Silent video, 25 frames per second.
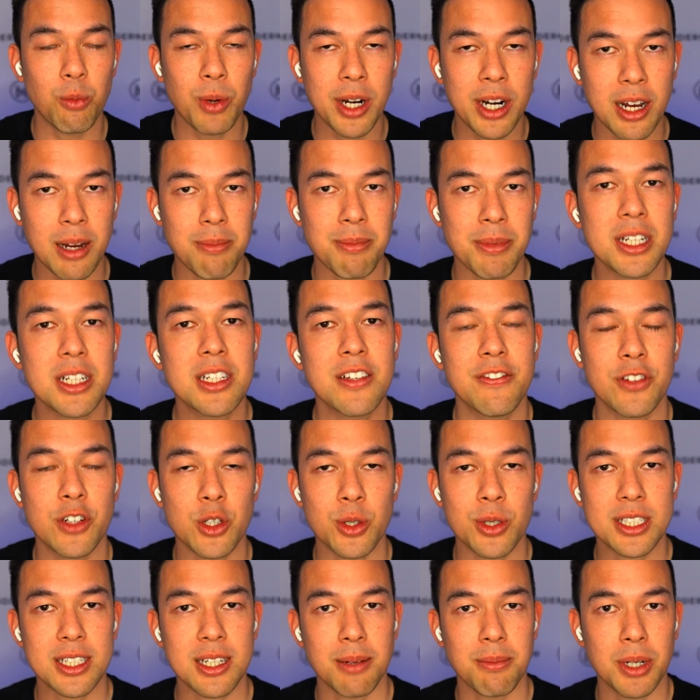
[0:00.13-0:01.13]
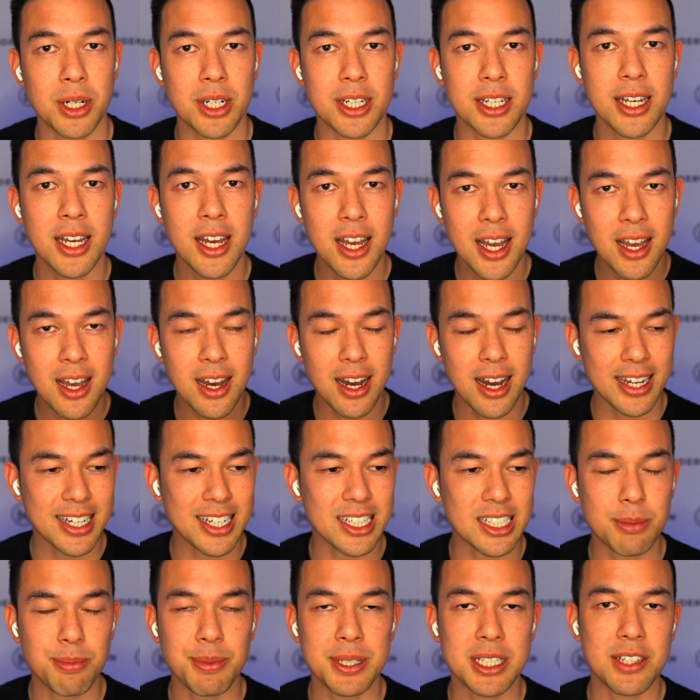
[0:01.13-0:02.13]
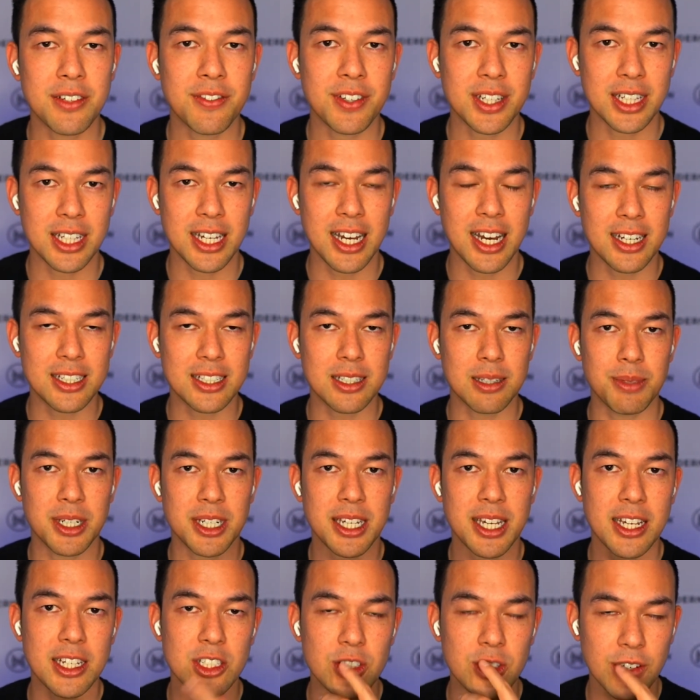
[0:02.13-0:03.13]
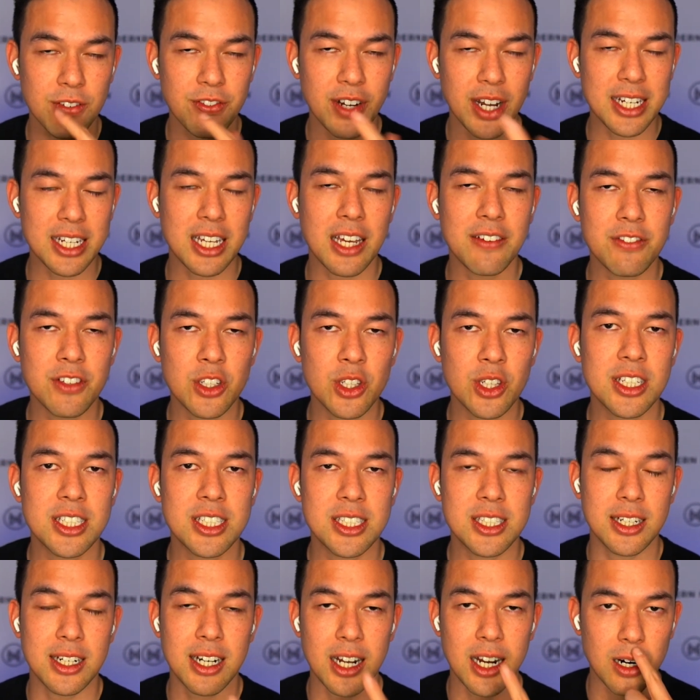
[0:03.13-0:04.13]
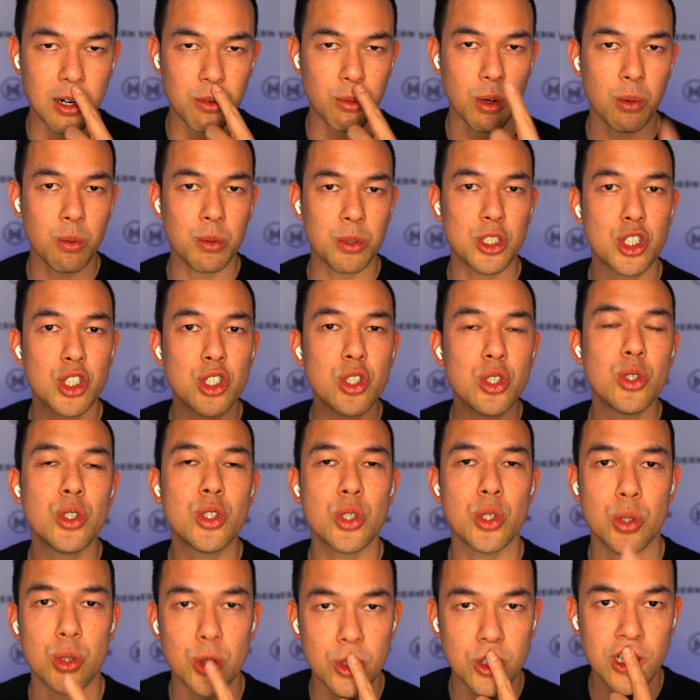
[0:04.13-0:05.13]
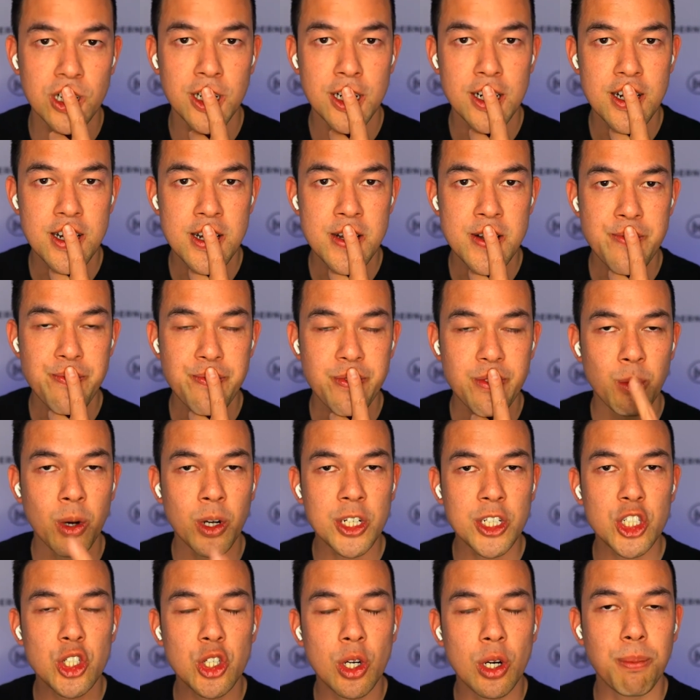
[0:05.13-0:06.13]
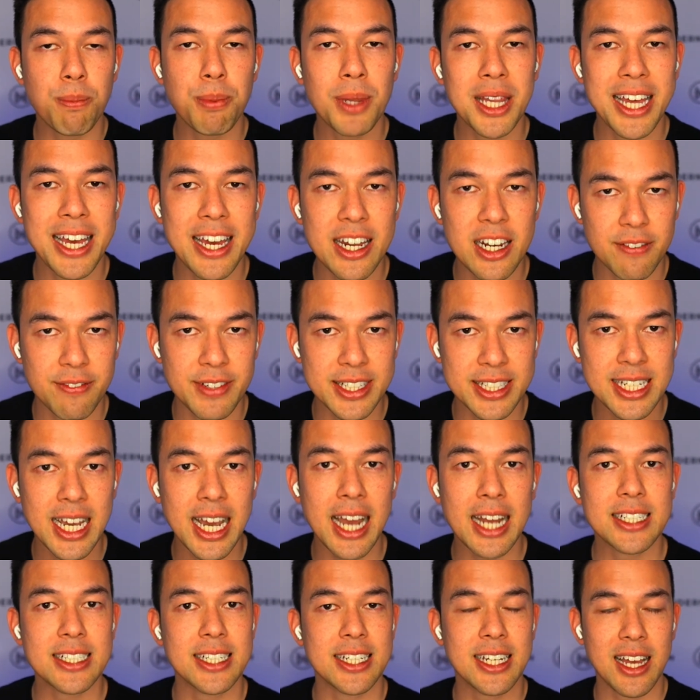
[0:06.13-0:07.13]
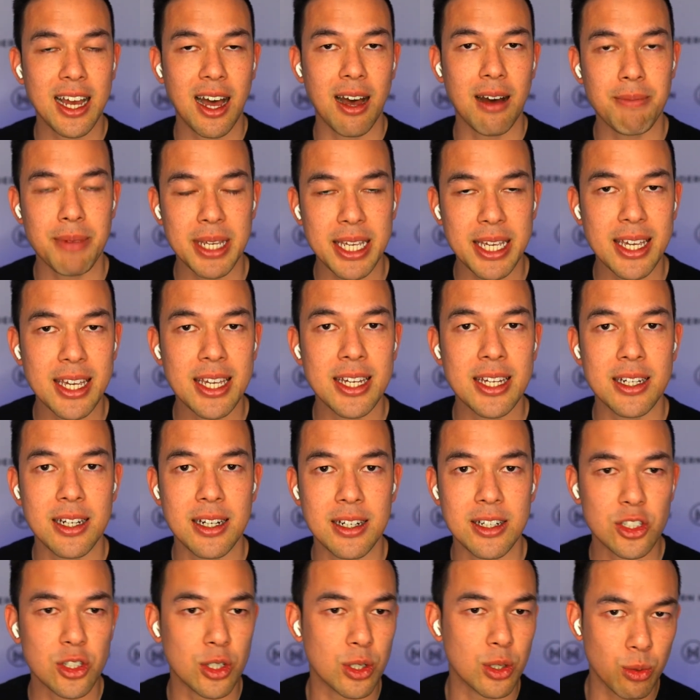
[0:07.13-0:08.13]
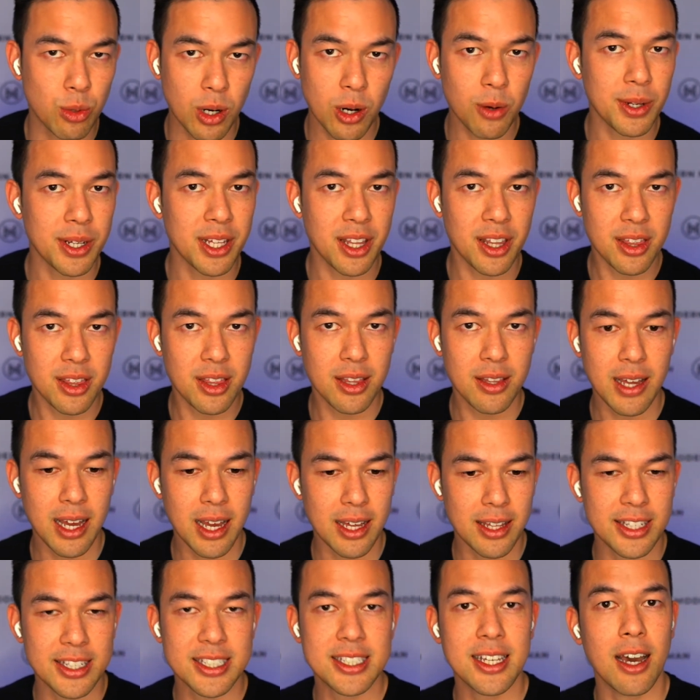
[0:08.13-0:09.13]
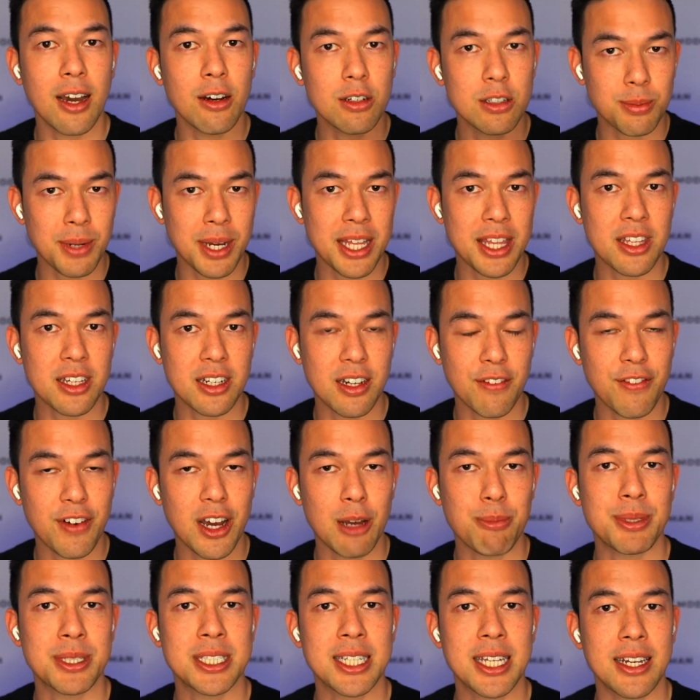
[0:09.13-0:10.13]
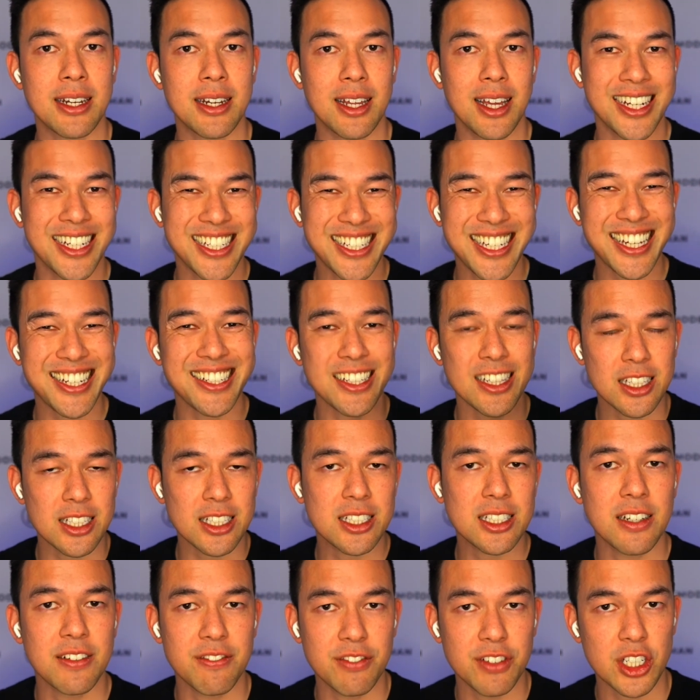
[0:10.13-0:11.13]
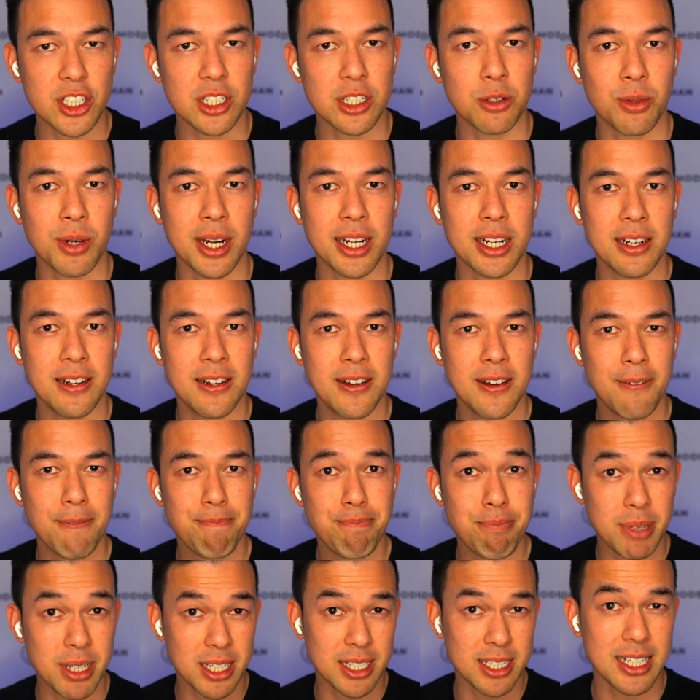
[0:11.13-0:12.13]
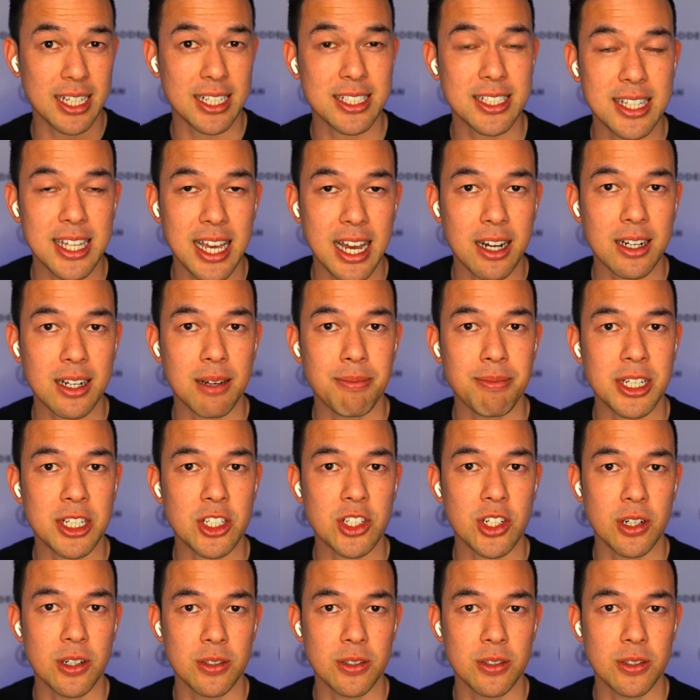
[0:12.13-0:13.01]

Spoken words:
I'm interviewing somebody, I can specifically ask them, okay, so if I gave you this scenario, what would you do? What's your plan of attack to coming in to growing the sales by 35% and getting this conversion rate? Because that's the outcome that you own.